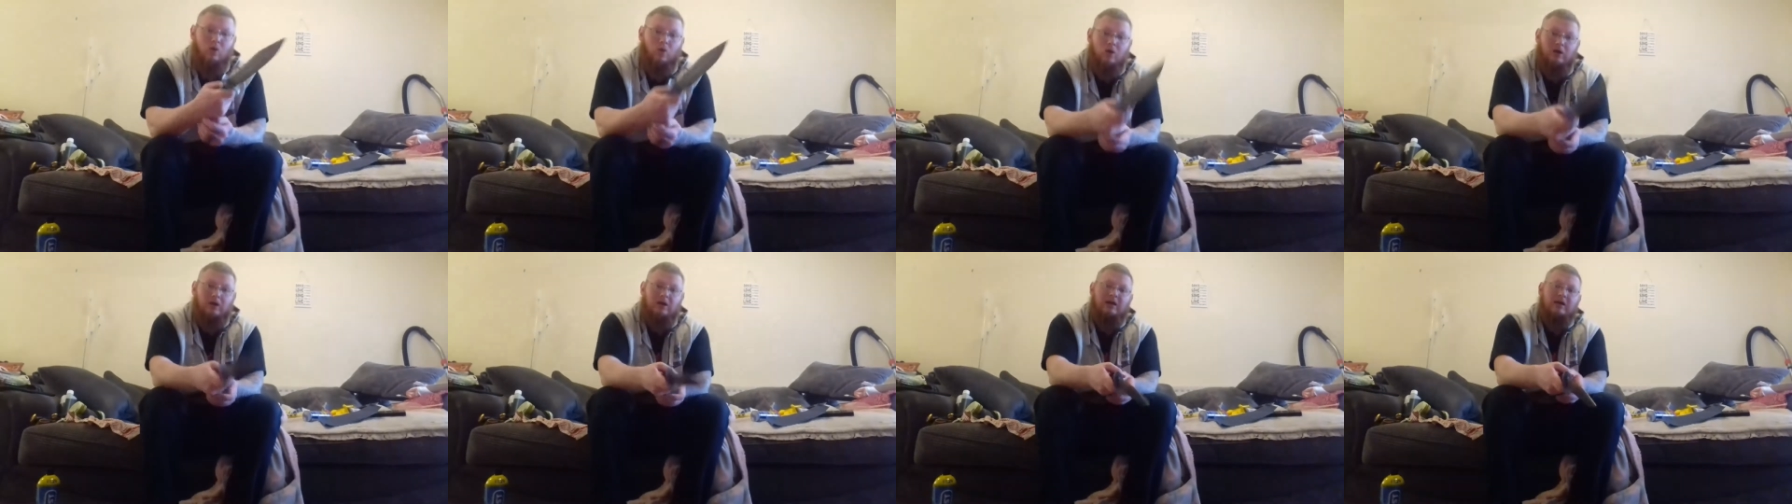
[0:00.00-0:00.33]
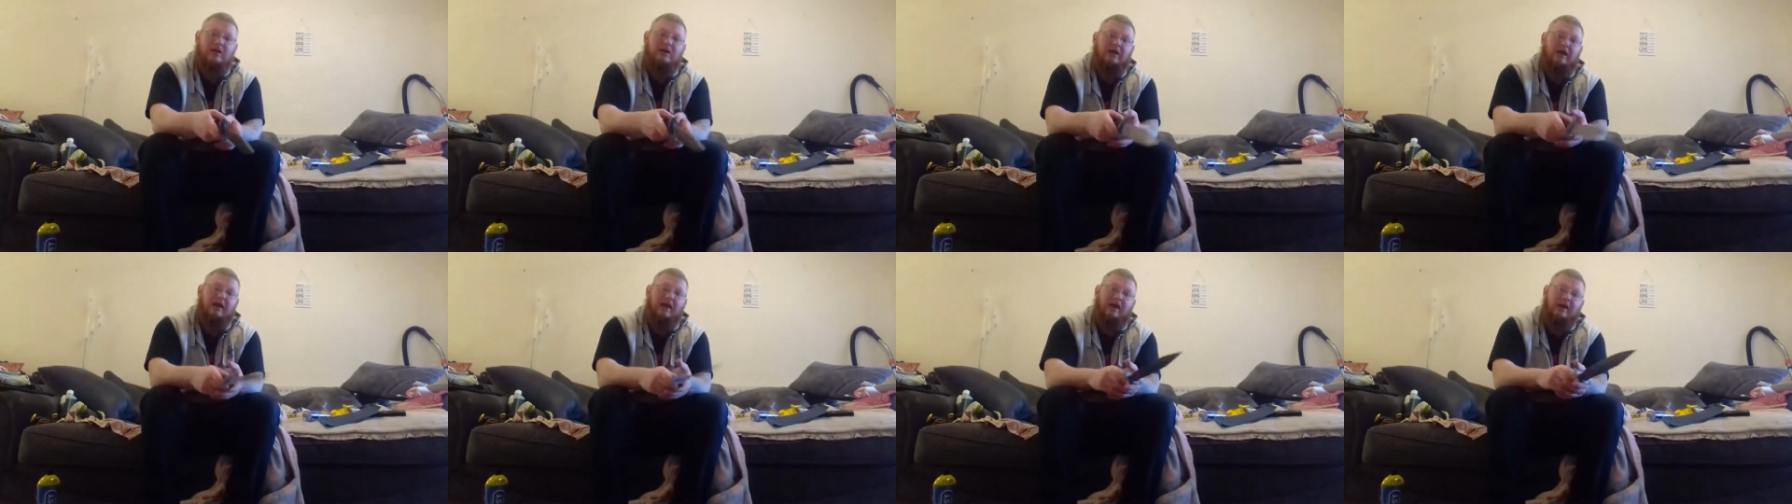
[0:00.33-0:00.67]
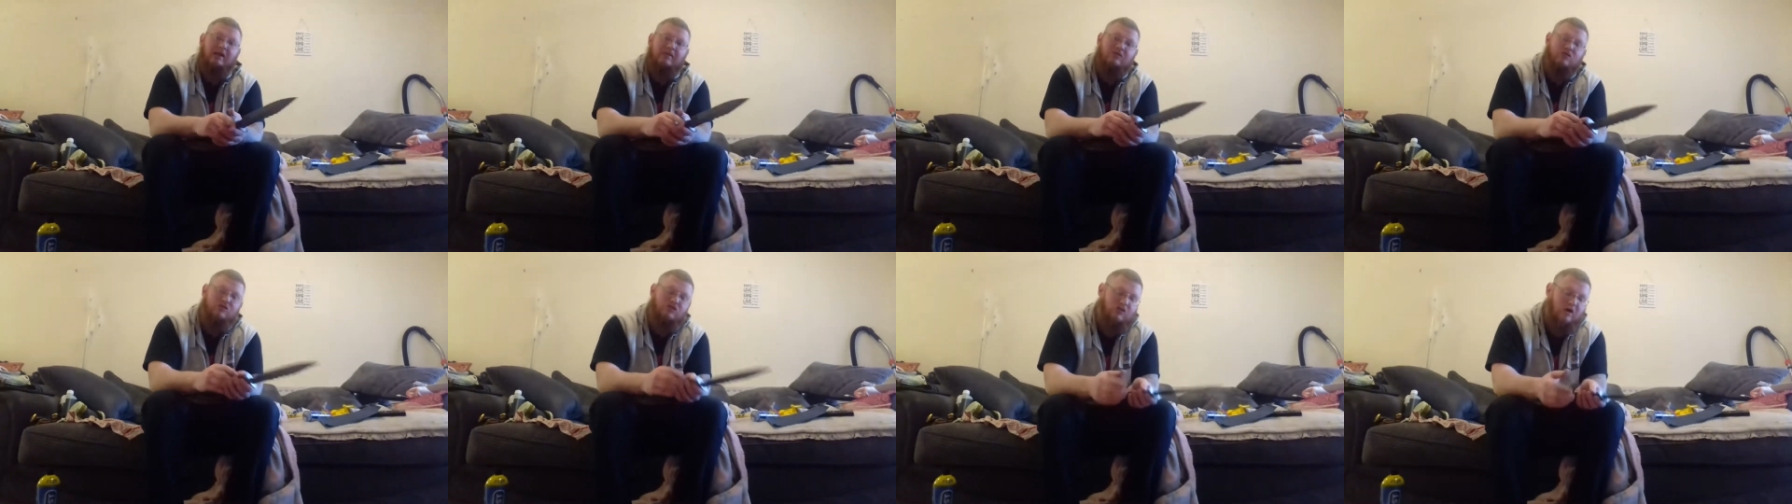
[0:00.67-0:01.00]
oiling it
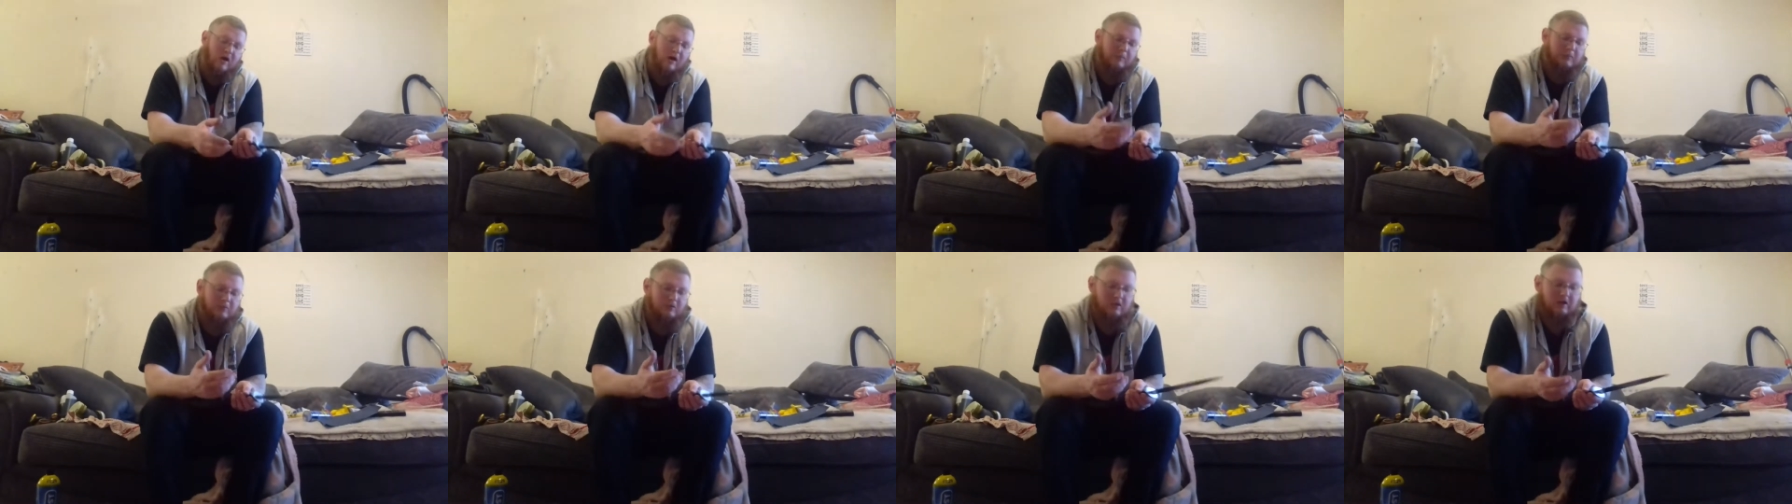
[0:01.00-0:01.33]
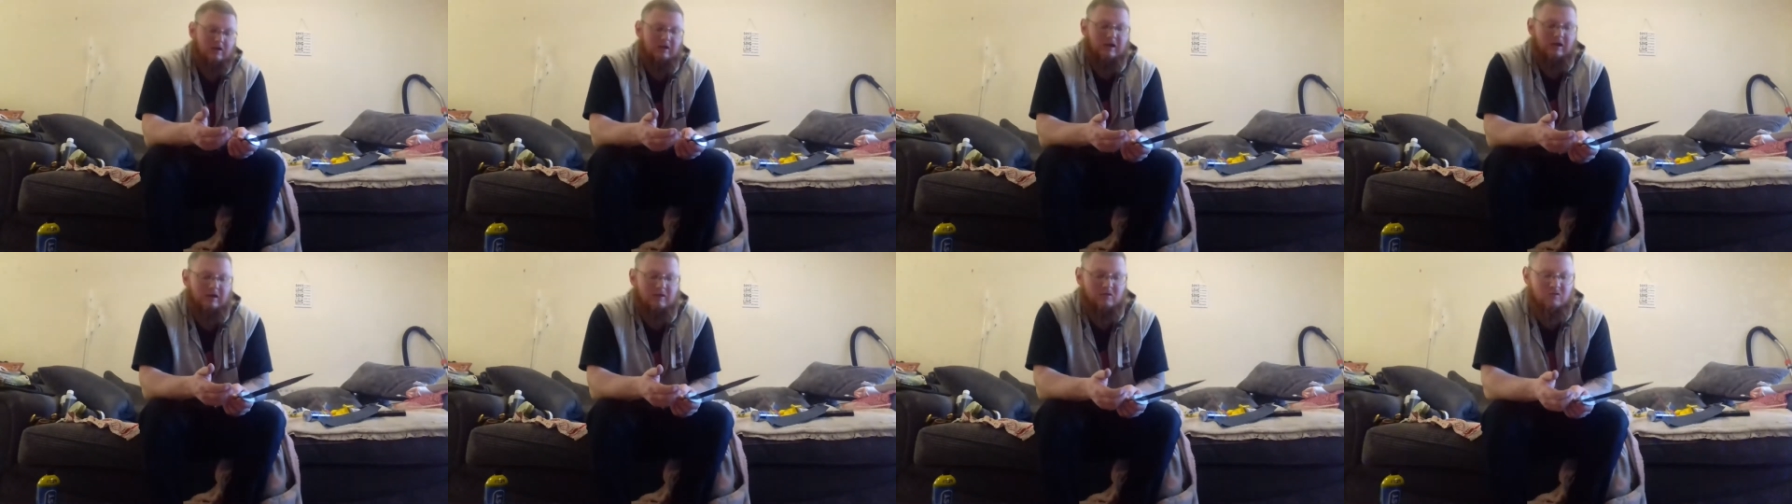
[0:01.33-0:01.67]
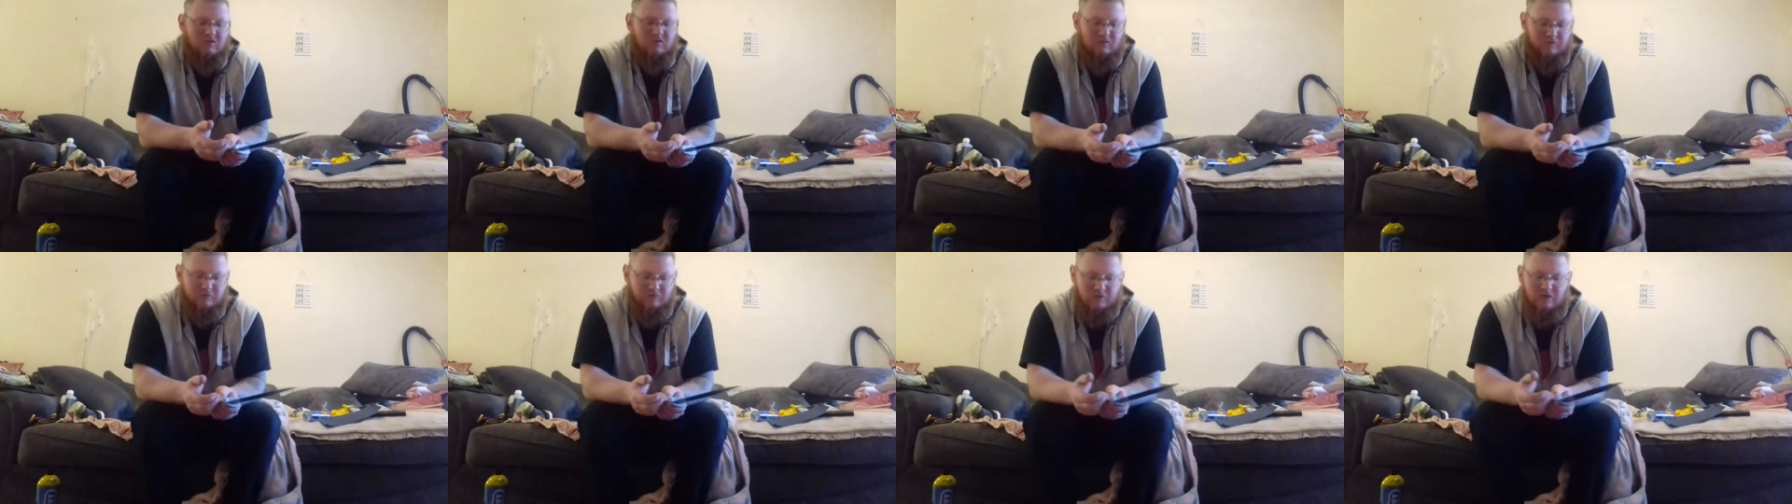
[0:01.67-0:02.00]
and sharpening it and
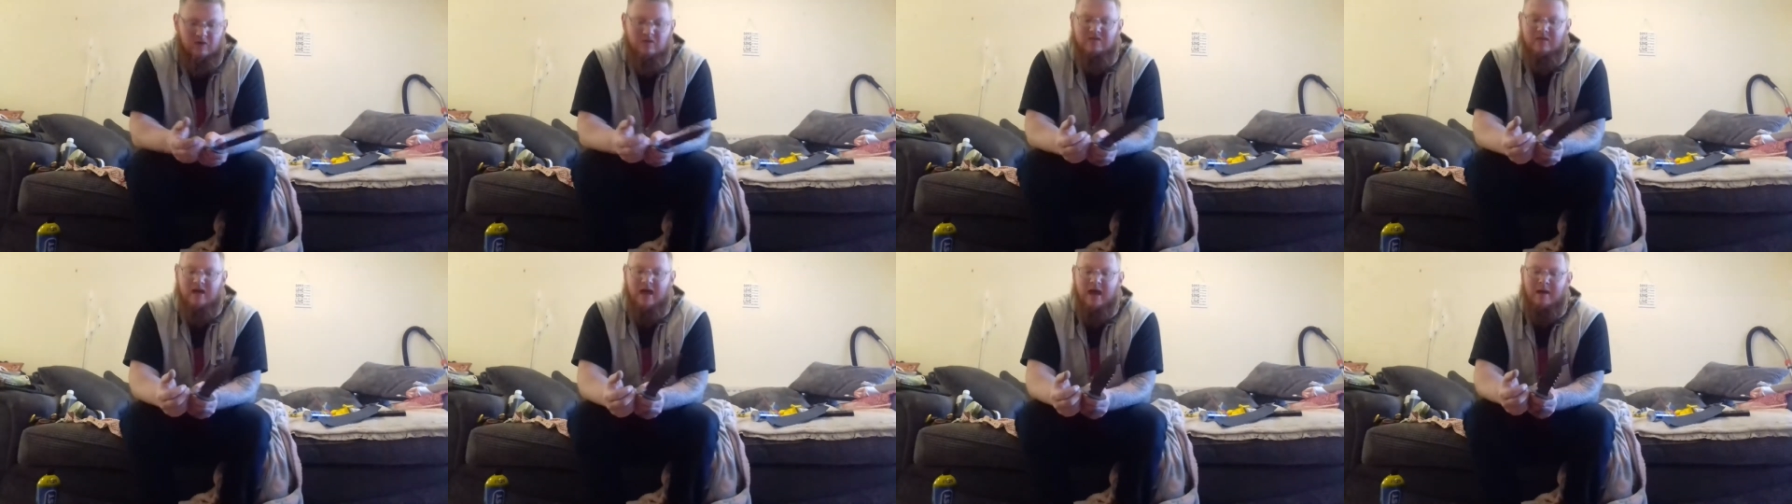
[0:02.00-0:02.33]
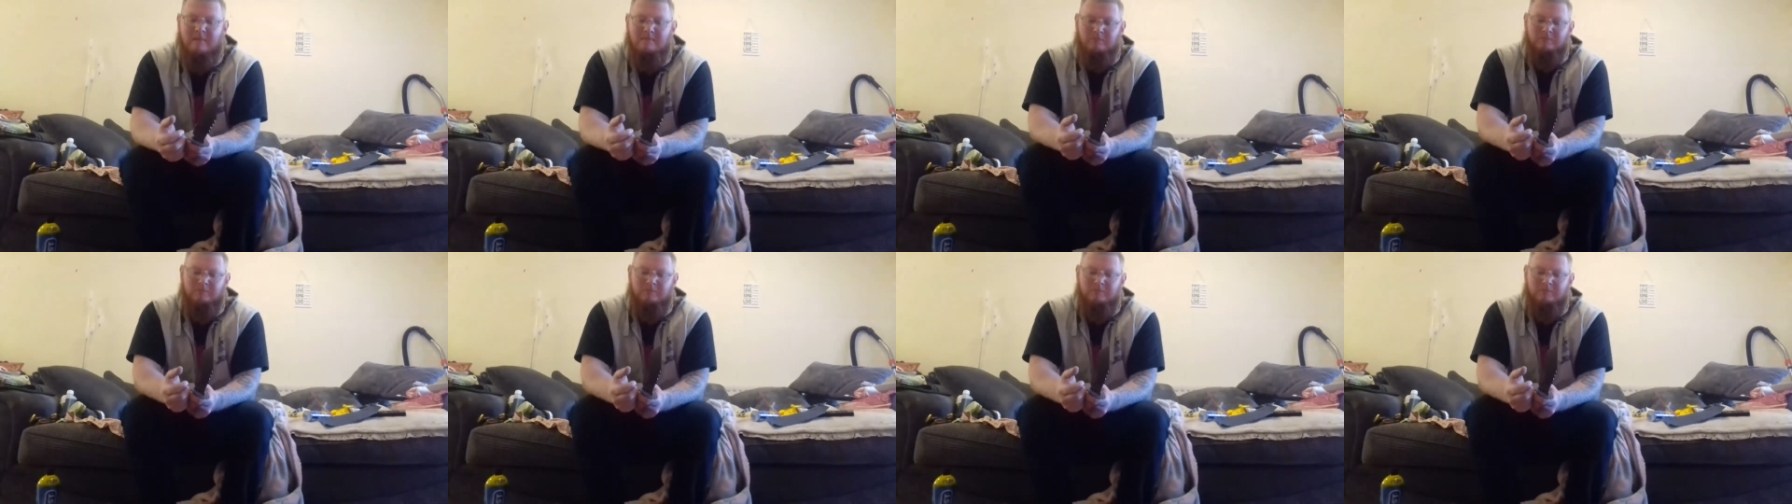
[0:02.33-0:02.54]
stuff like that